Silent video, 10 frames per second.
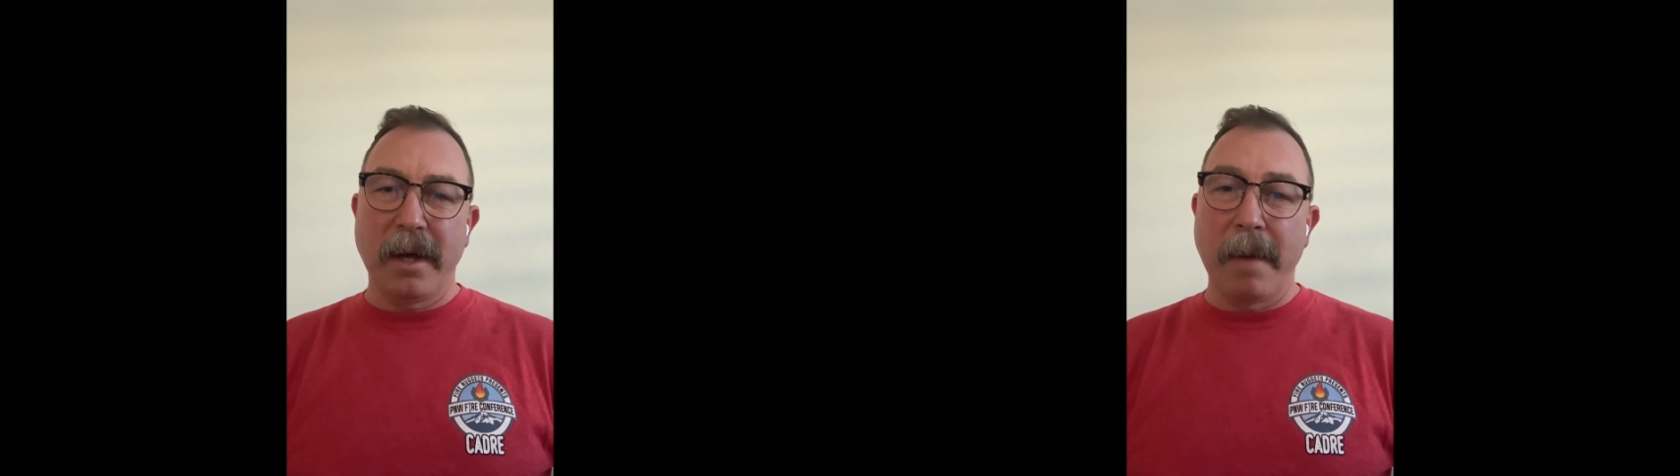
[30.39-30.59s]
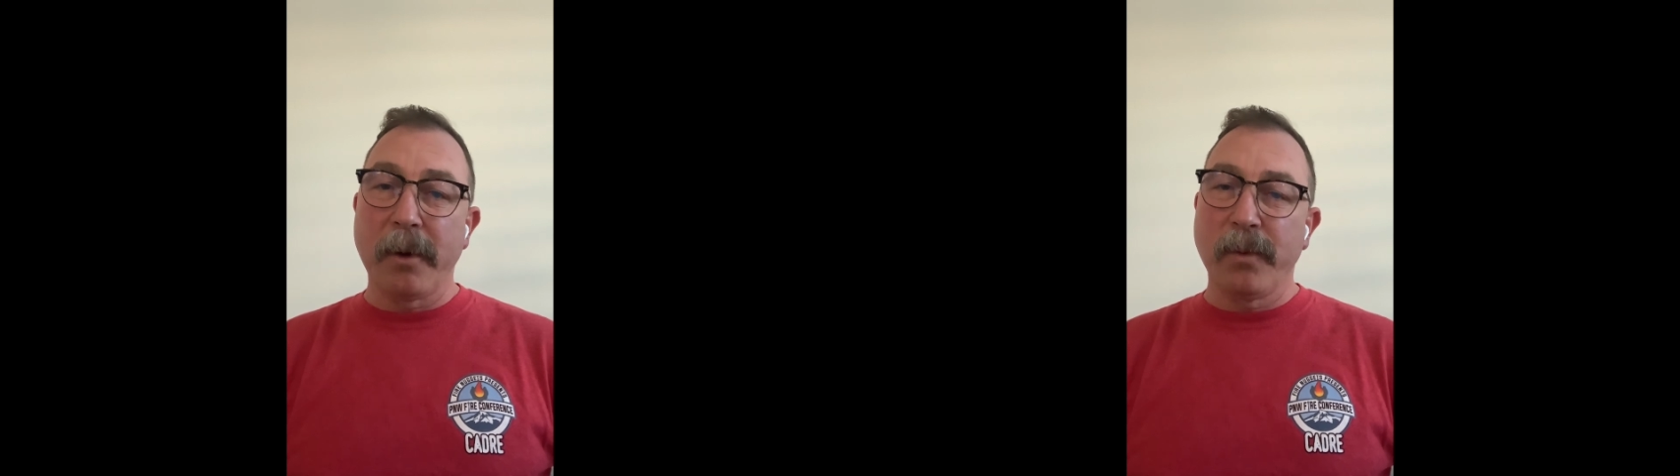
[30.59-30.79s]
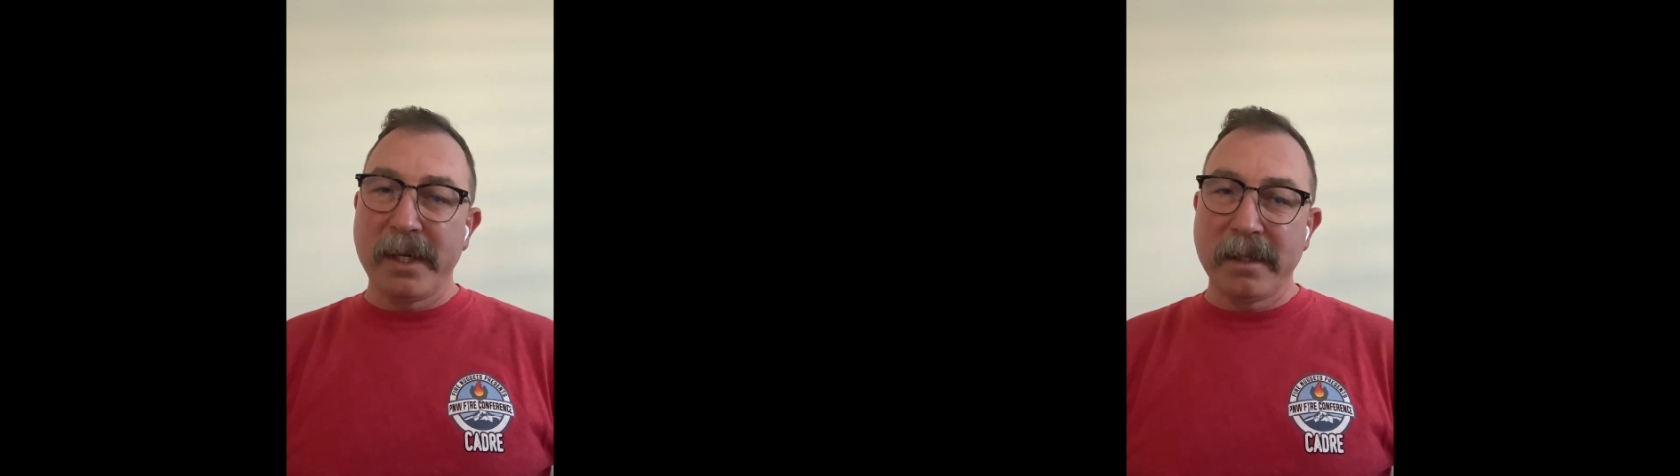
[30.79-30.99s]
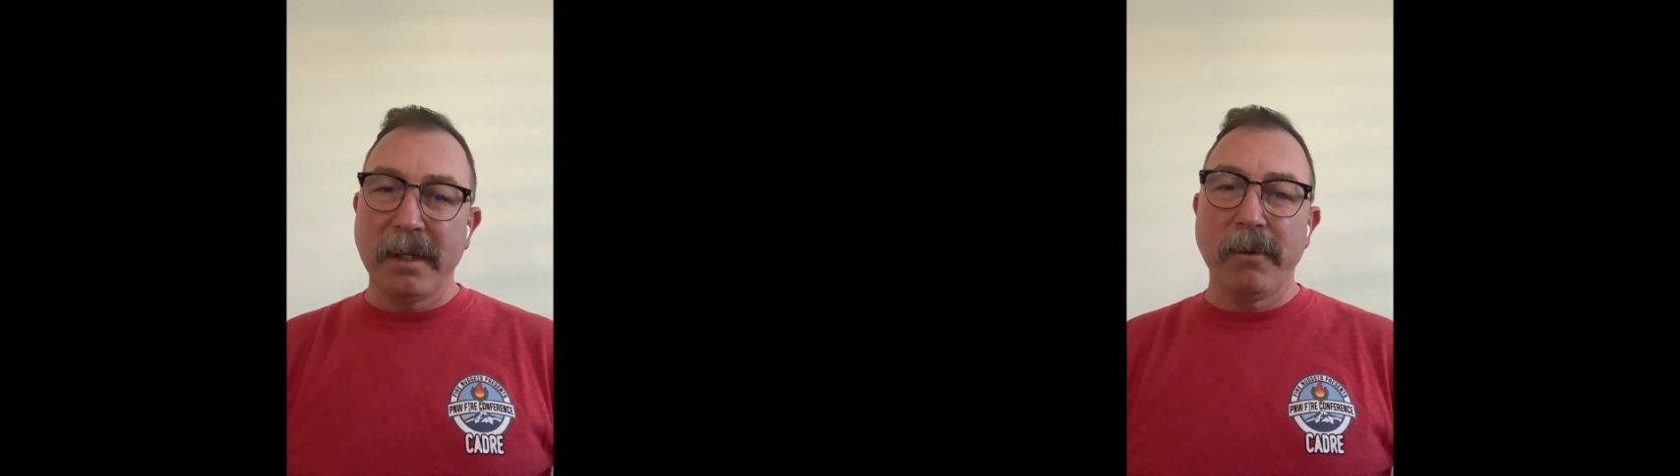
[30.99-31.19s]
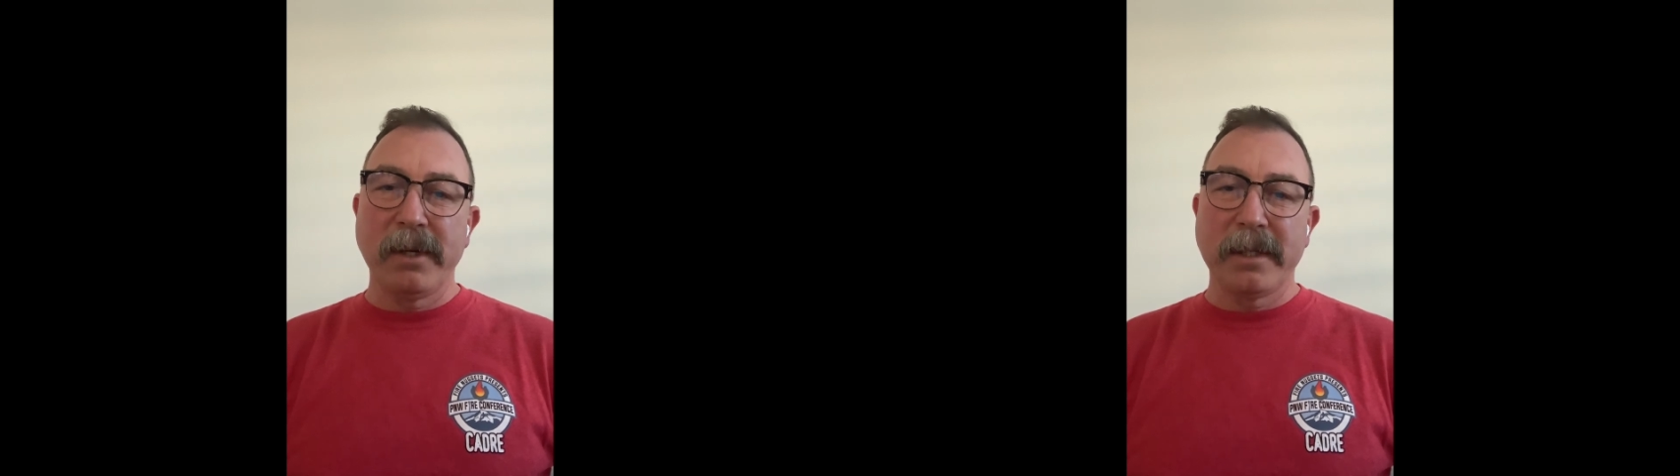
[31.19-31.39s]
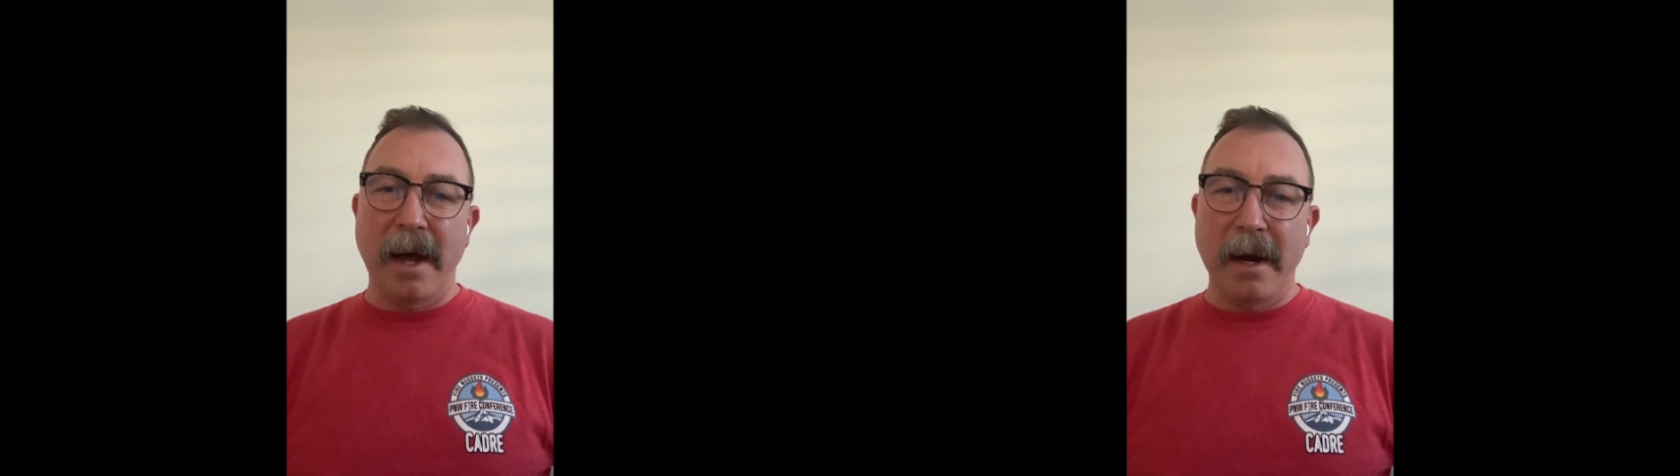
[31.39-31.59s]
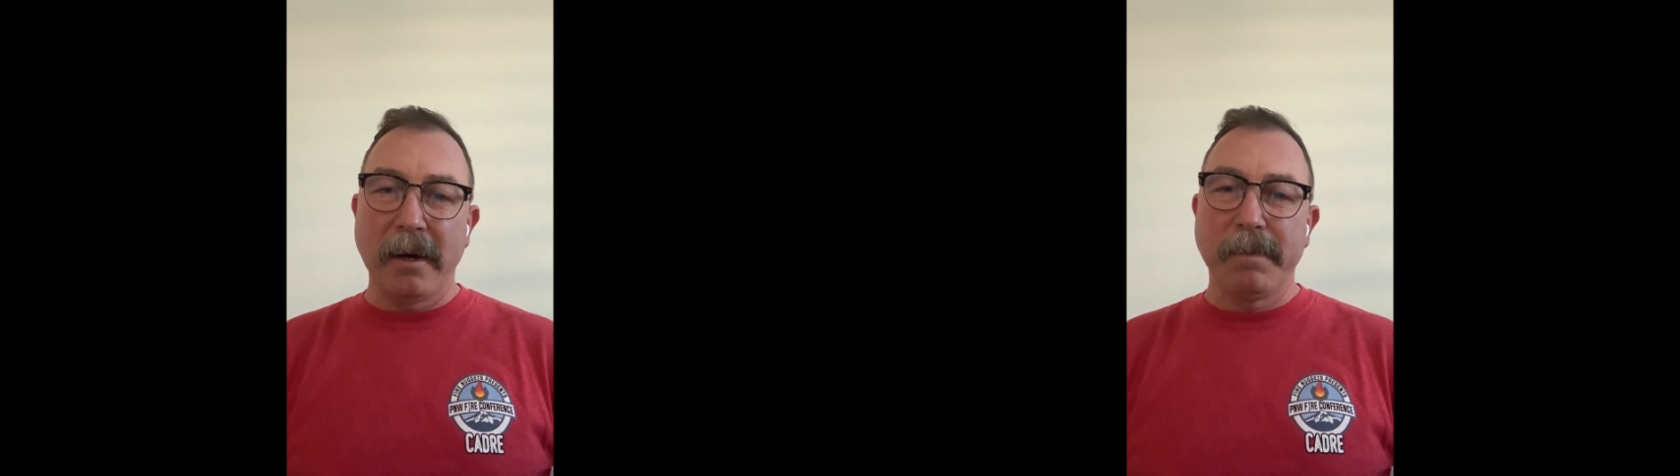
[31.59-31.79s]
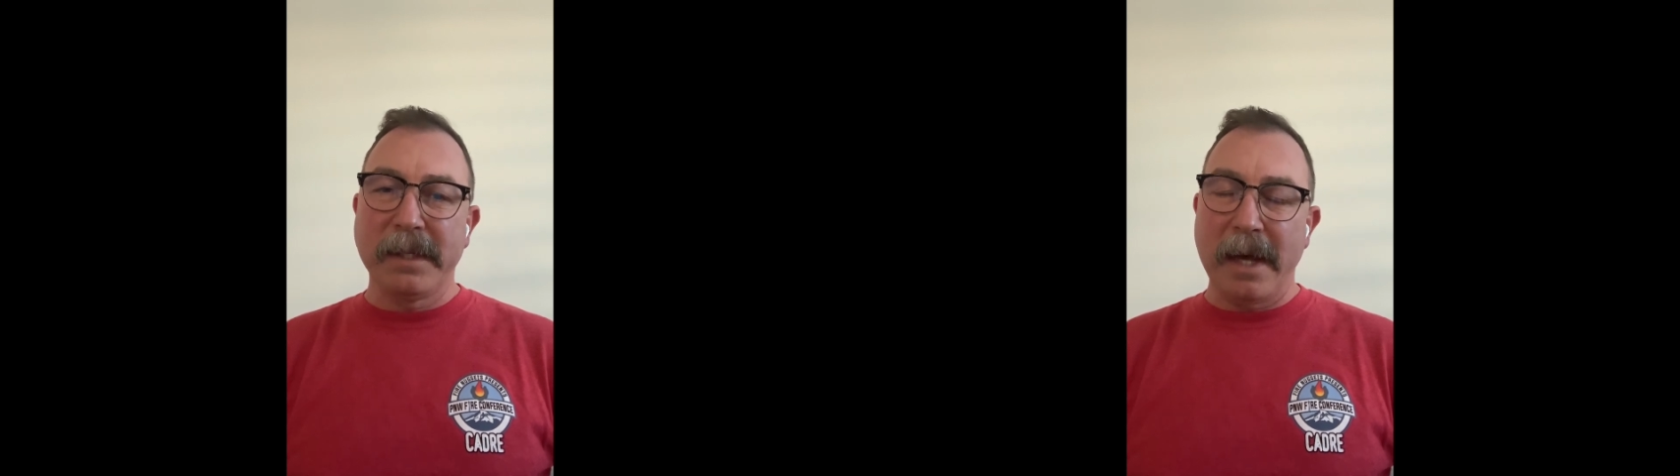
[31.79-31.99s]
I'm a recently
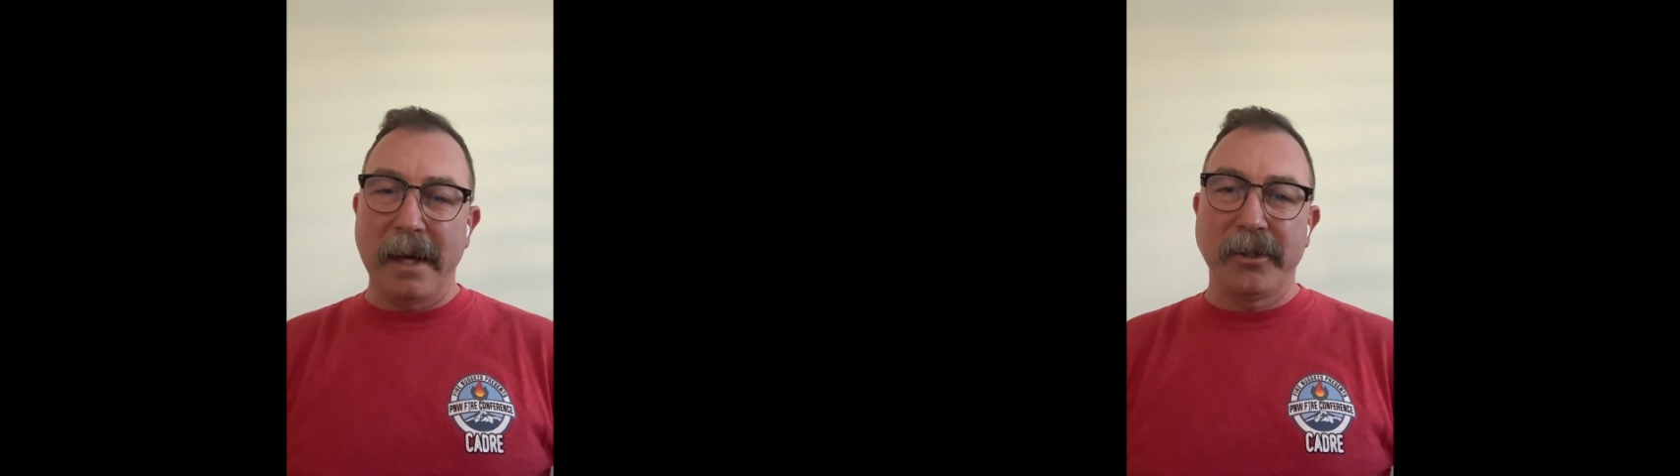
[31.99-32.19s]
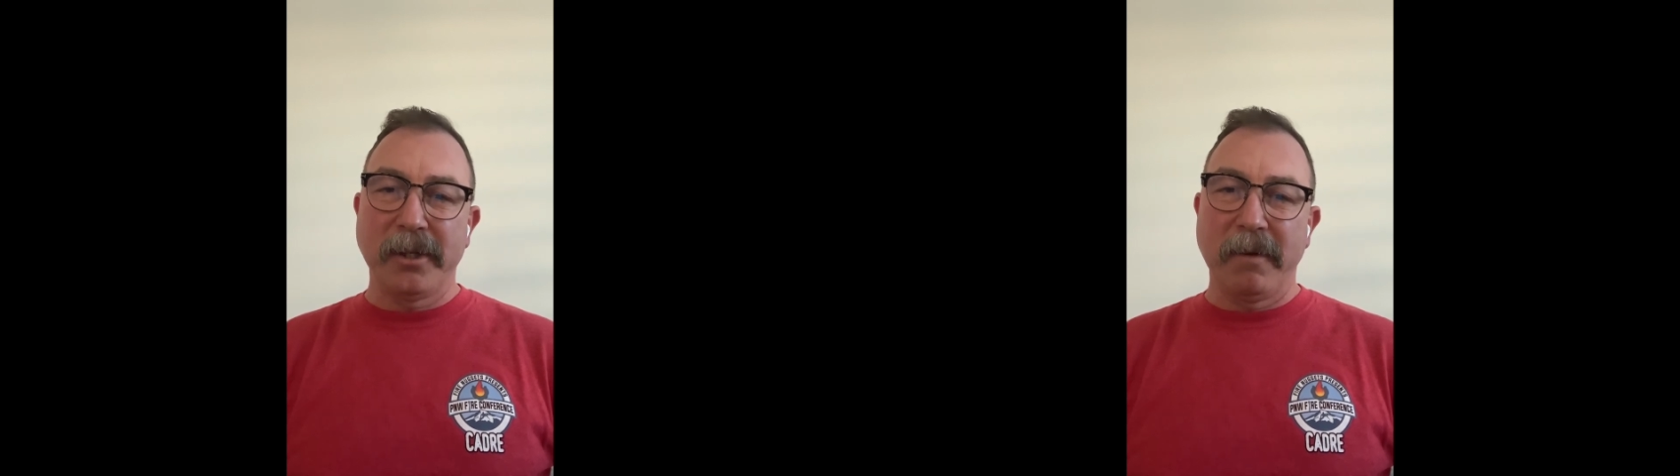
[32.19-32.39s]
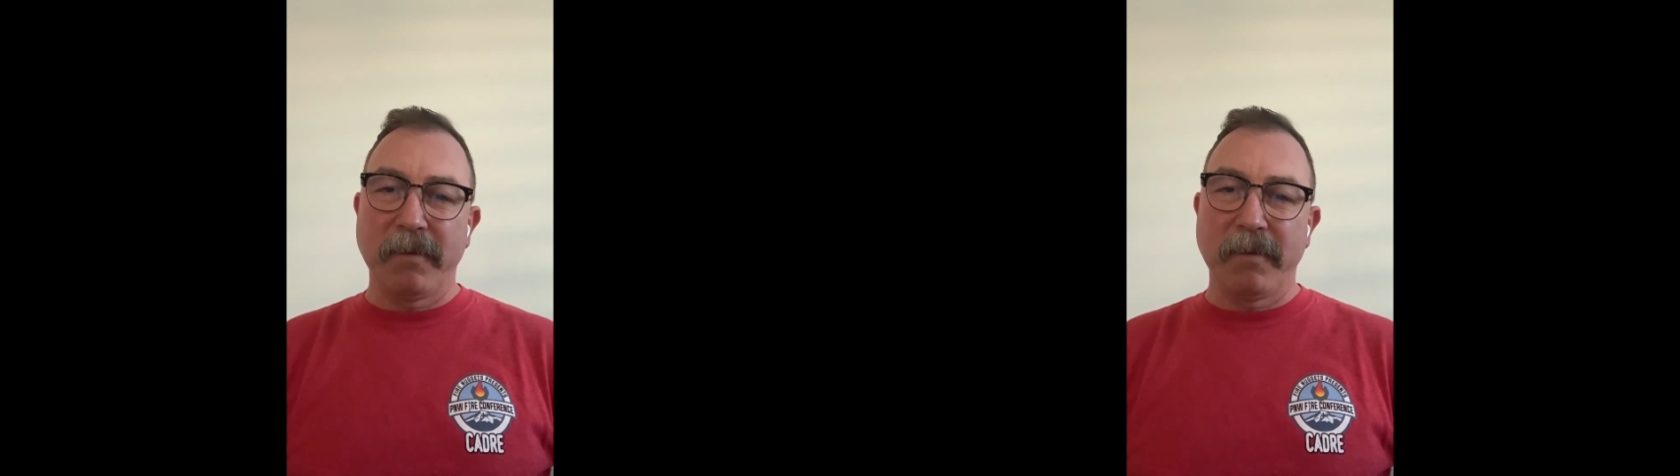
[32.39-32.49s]
retired battalion chief